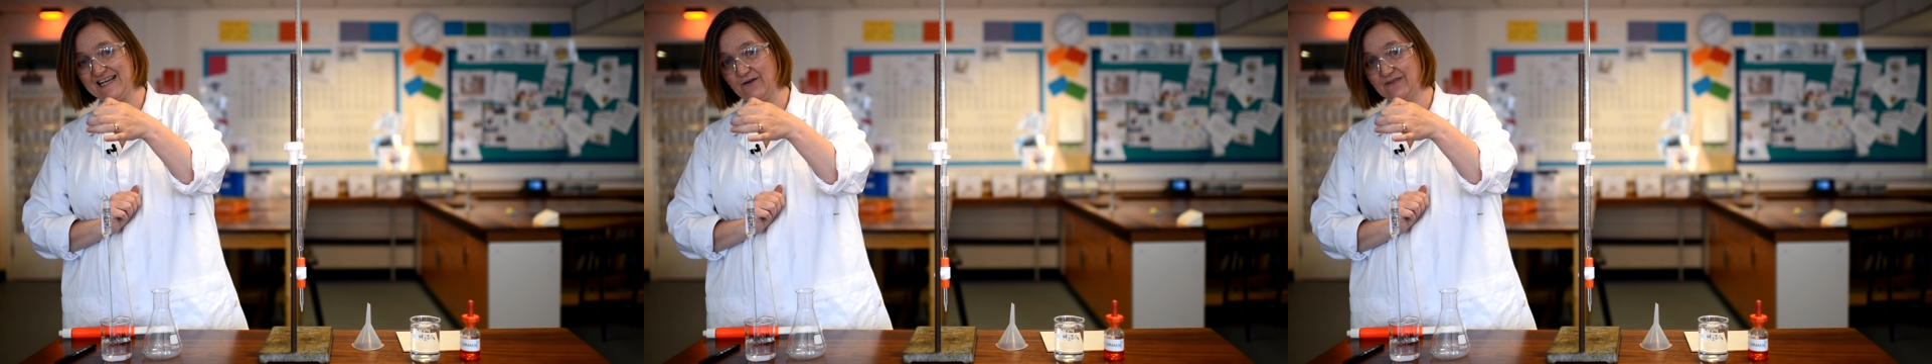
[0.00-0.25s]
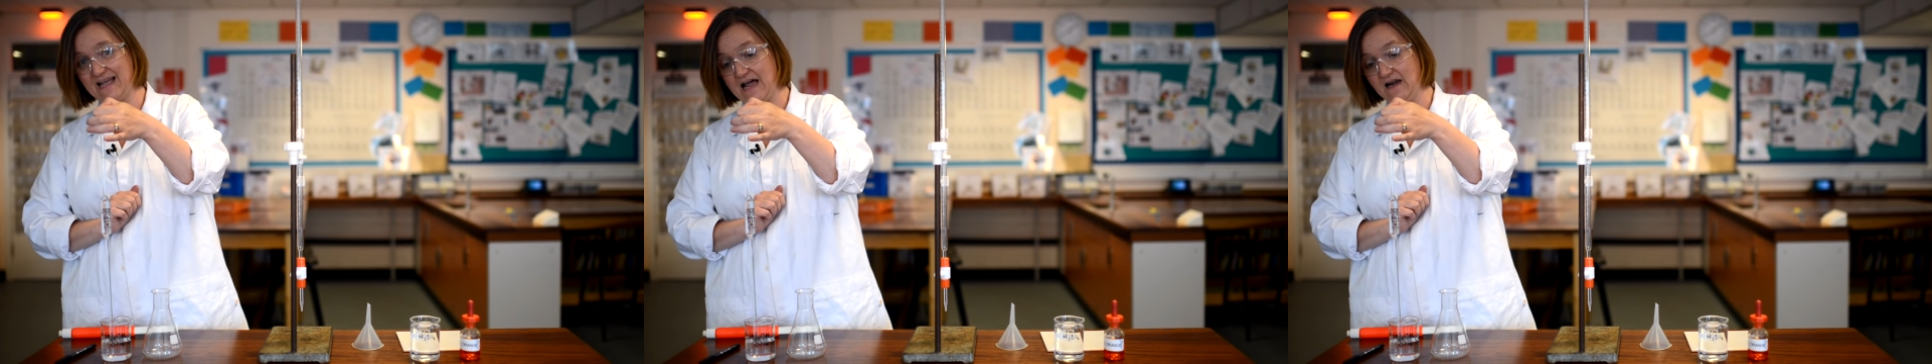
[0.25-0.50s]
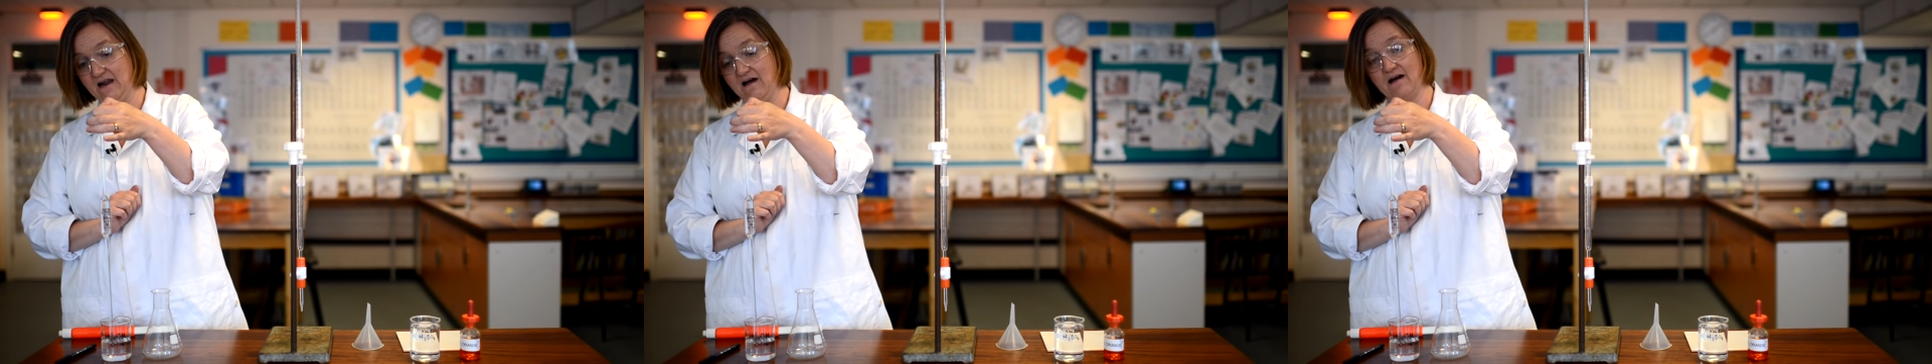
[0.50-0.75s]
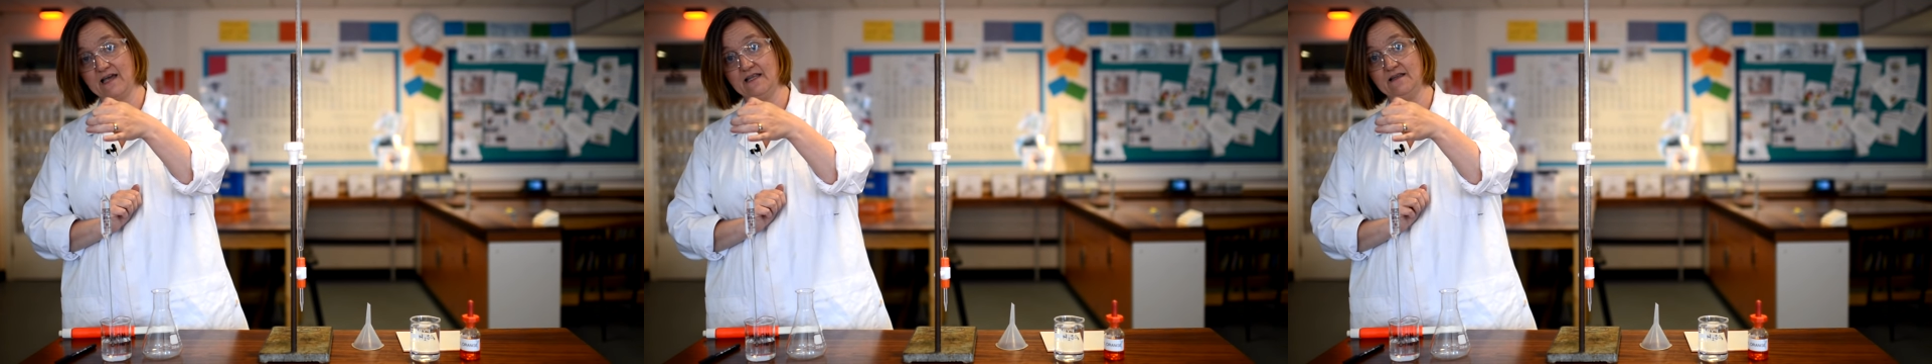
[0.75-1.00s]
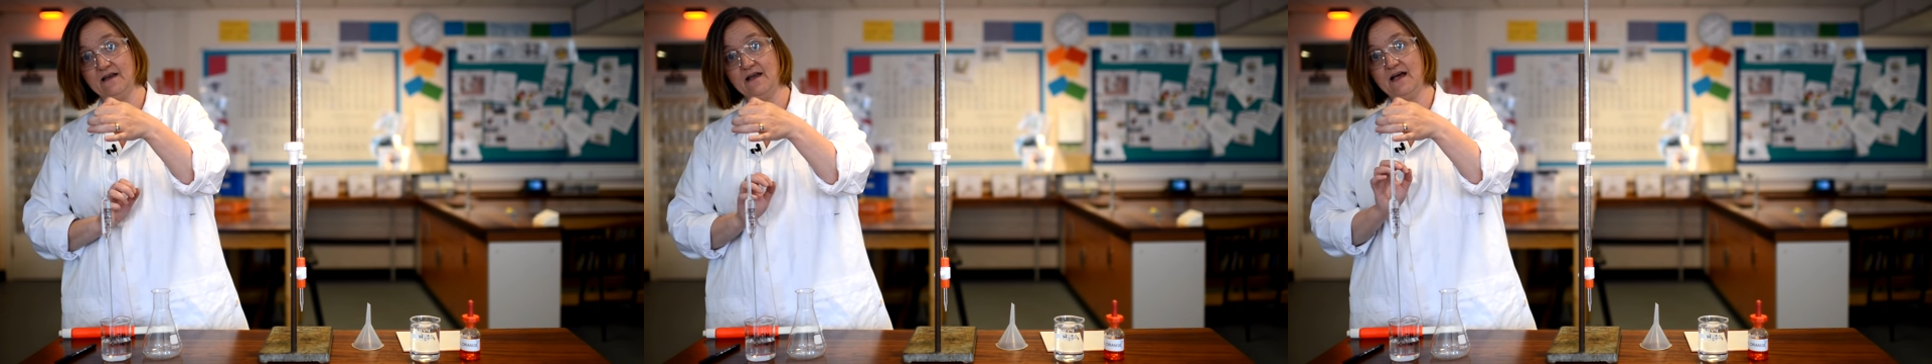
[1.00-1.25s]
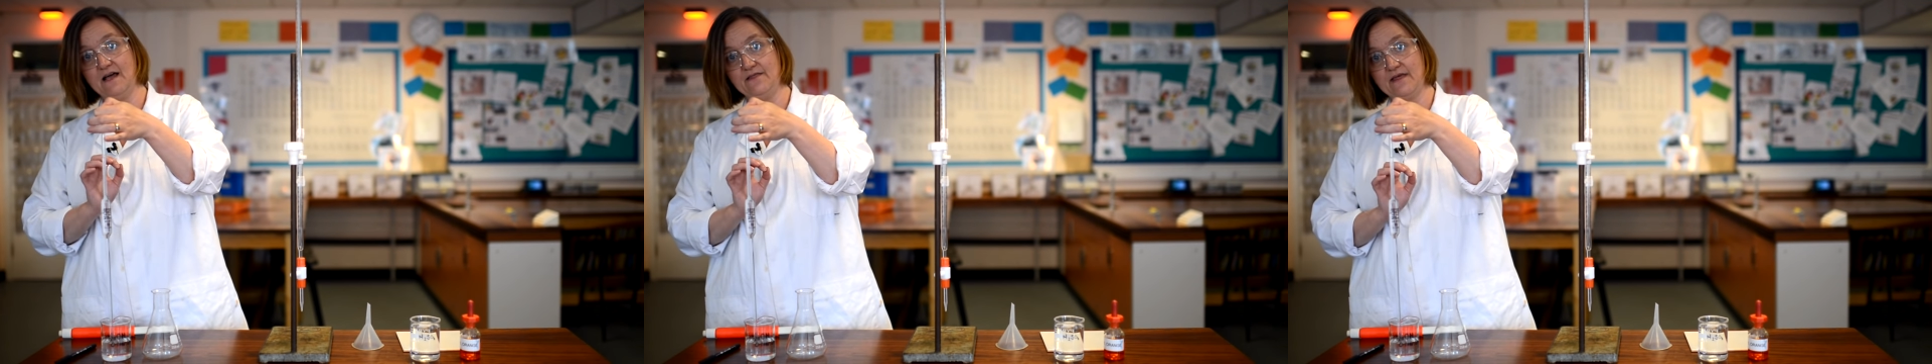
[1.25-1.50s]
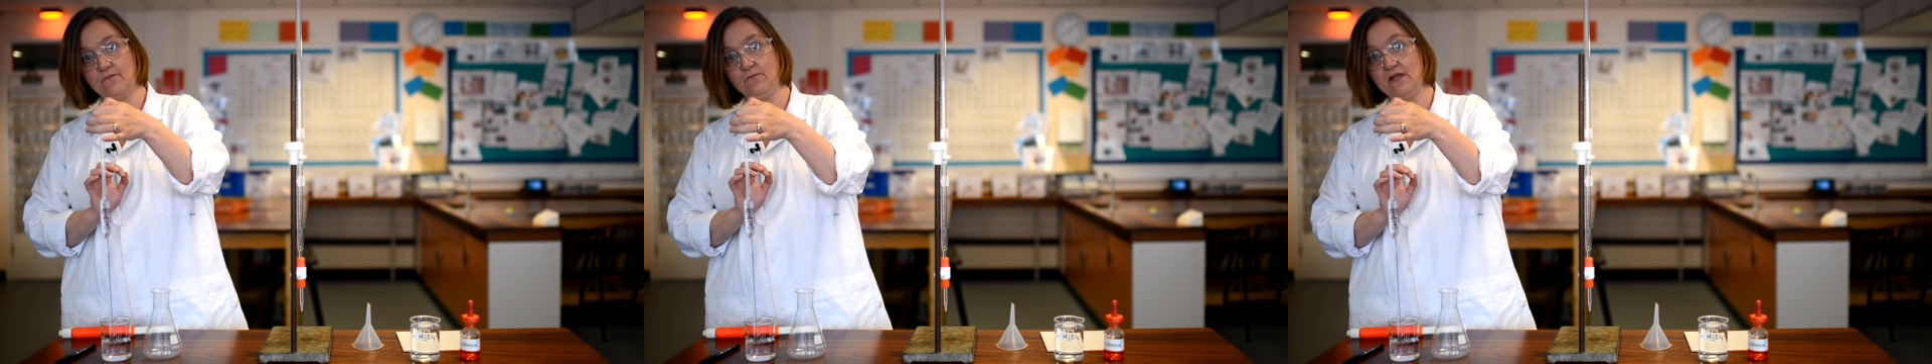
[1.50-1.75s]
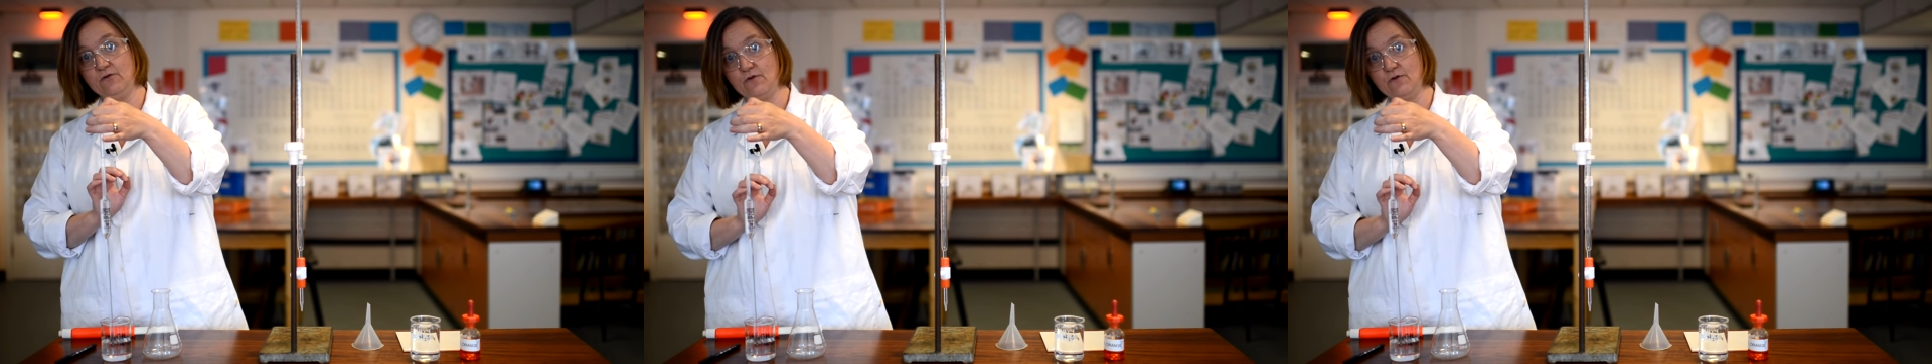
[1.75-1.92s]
on that line, and then we